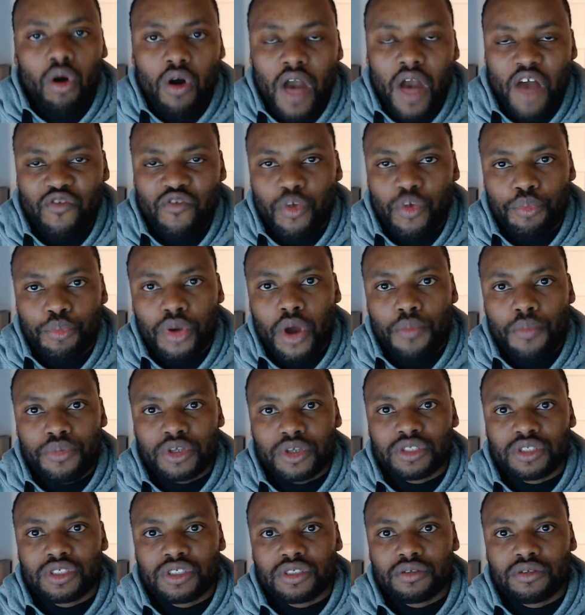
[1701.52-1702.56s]
We all have a
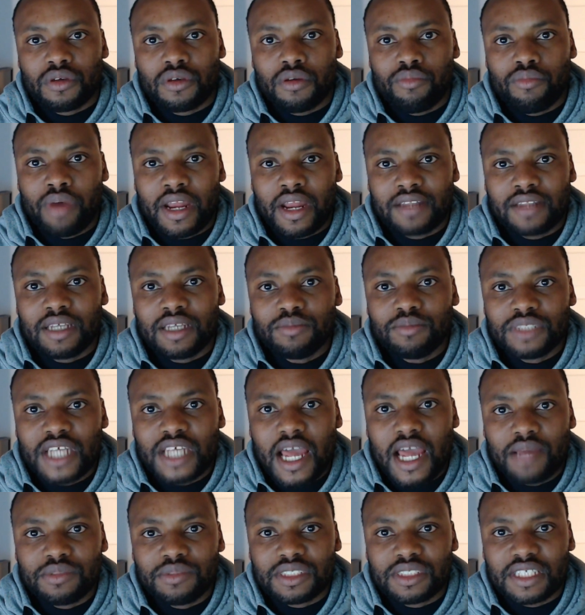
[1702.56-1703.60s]
purpose,
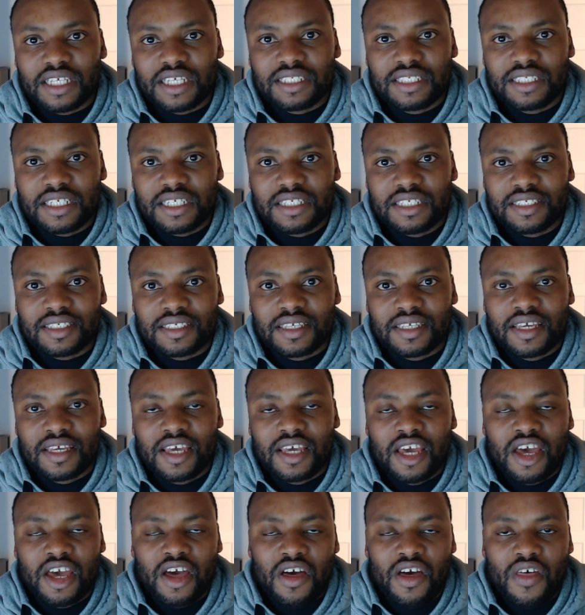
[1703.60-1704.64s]
but sometimes it
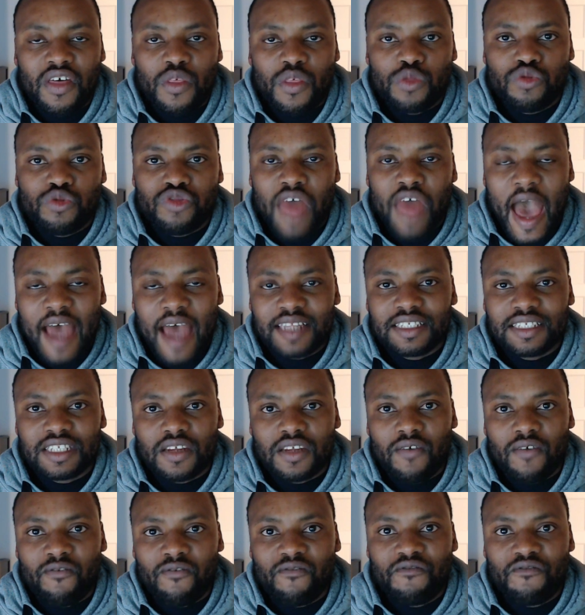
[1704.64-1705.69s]
is
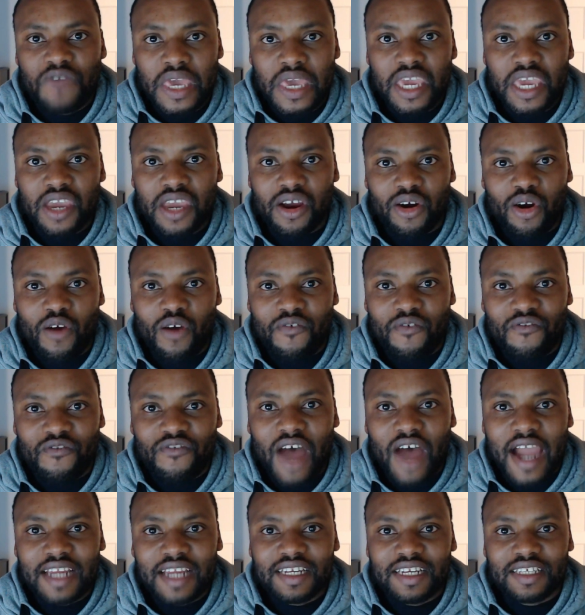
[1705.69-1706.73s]
that fear
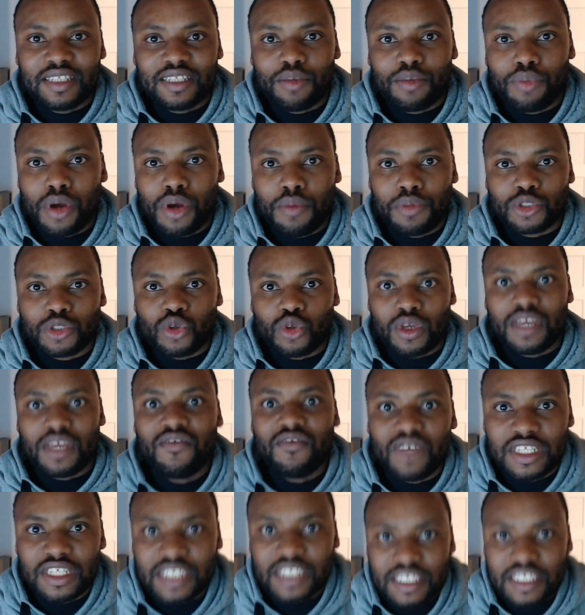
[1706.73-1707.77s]
of finding the
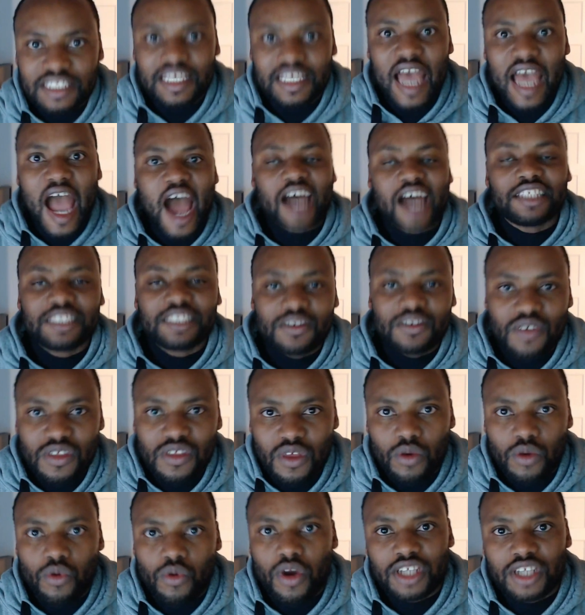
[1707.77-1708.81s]
purpose or even just
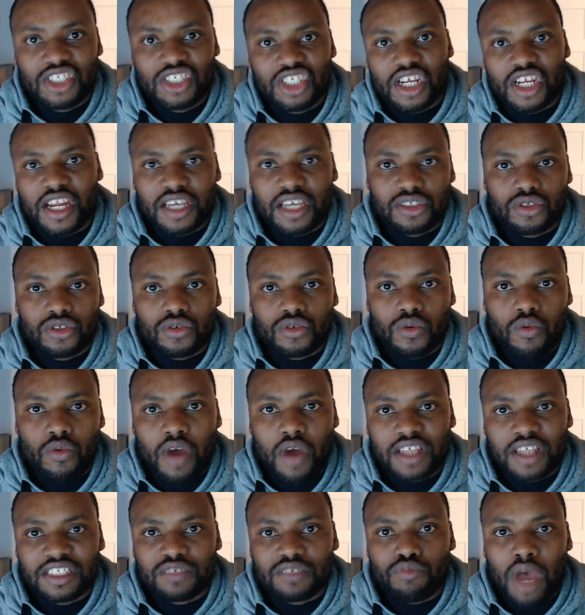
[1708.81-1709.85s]
answering the question
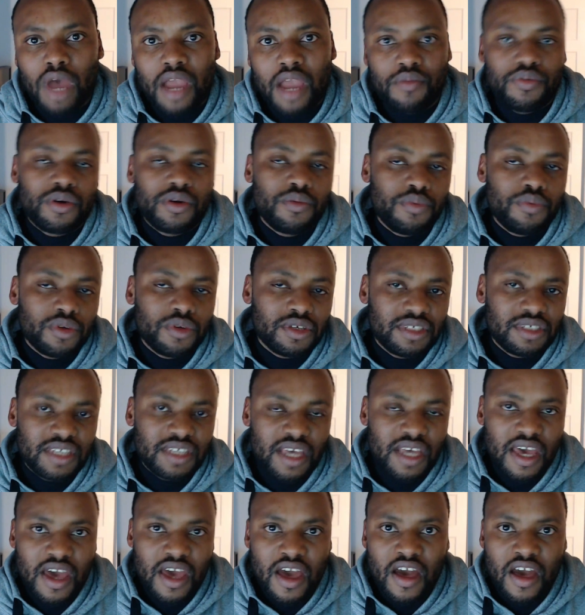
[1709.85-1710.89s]
as to what's my
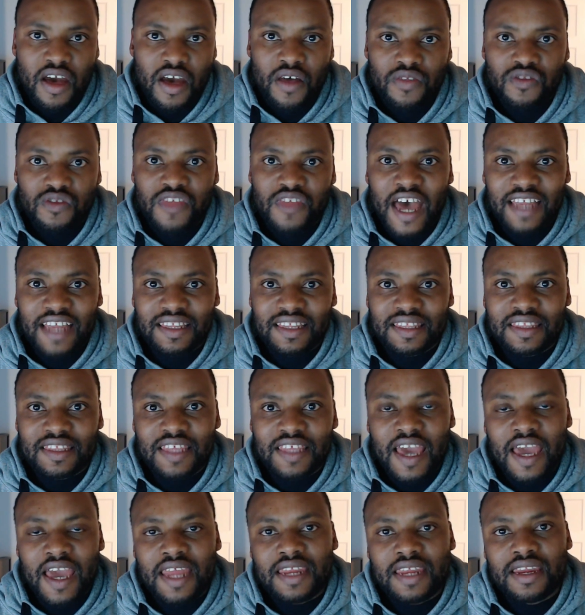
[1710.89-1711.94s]
purpose
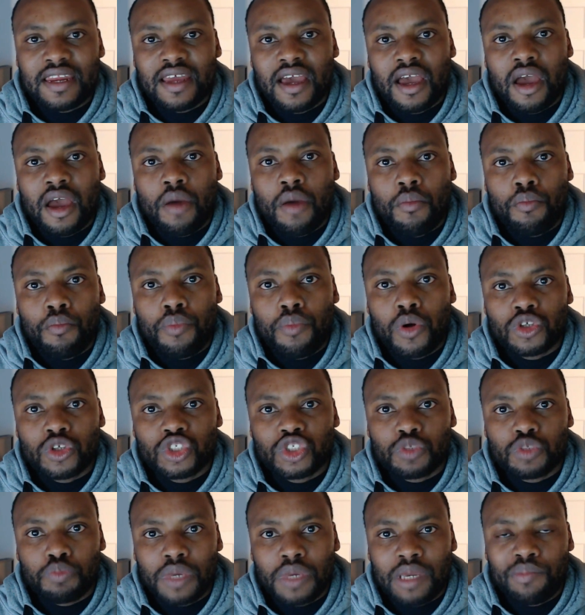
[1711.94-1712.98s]
that then
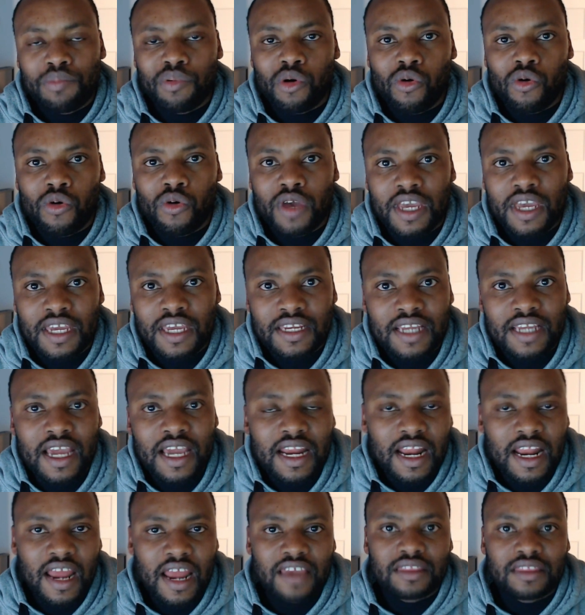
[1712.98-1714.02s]
puts people
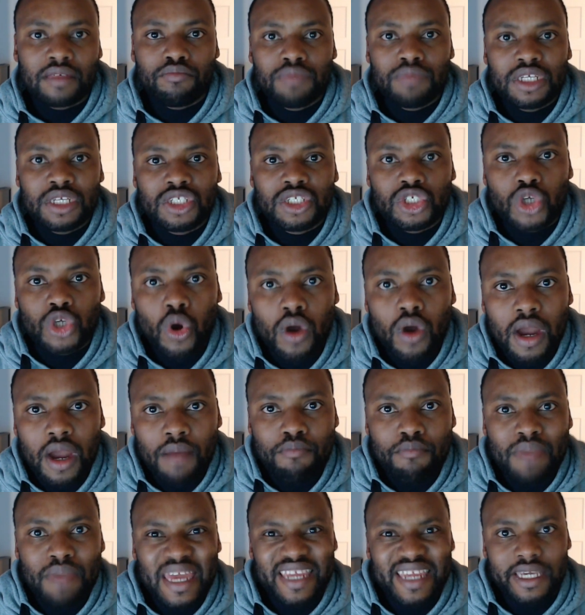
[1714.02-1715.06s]
in kind of like the
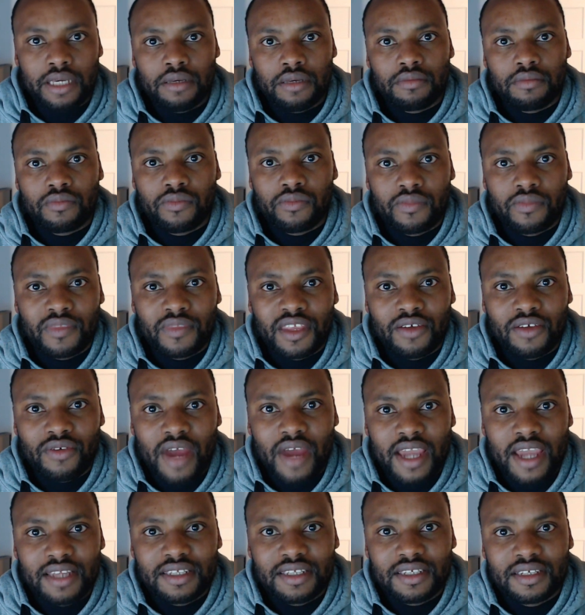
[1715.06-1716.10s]
mediocre many,
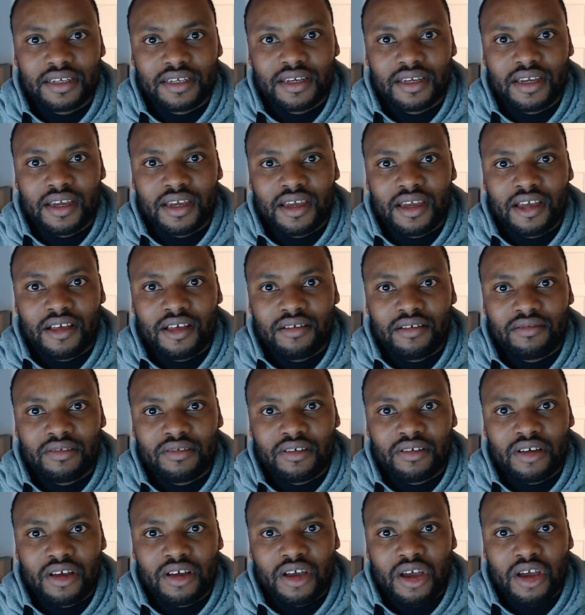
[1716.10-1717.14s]
right?
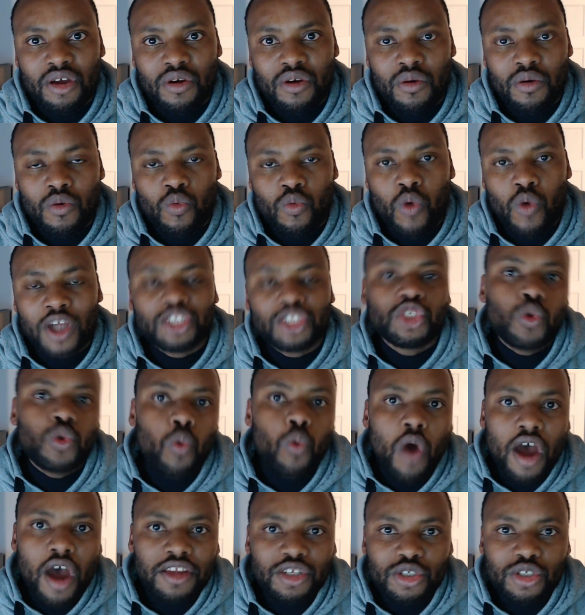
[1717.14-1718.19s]

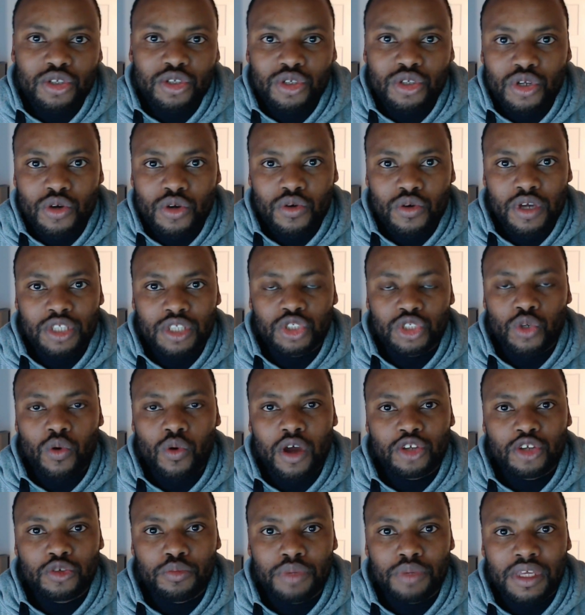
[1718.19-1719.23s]
What you want to do
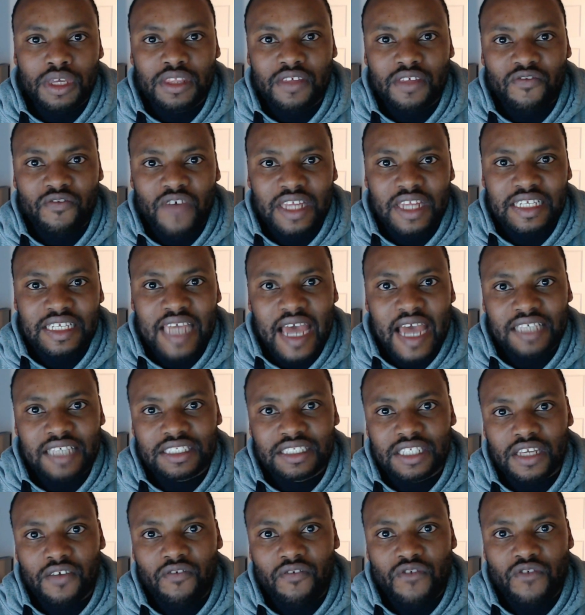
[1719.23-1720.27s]
is you want to be in the
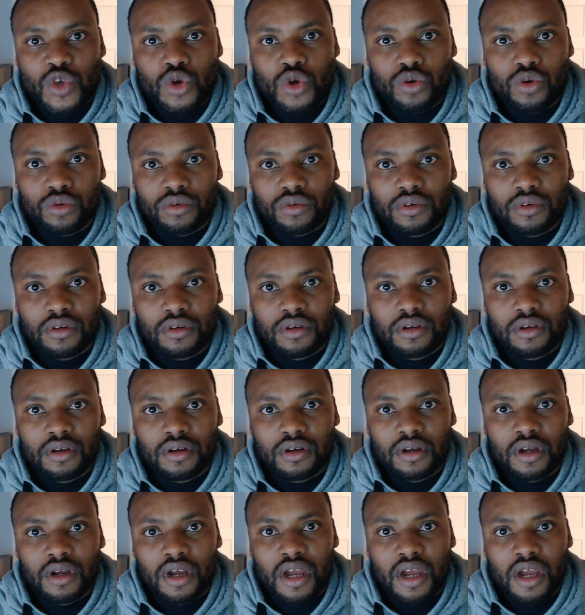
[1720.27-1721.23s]
fantastic few.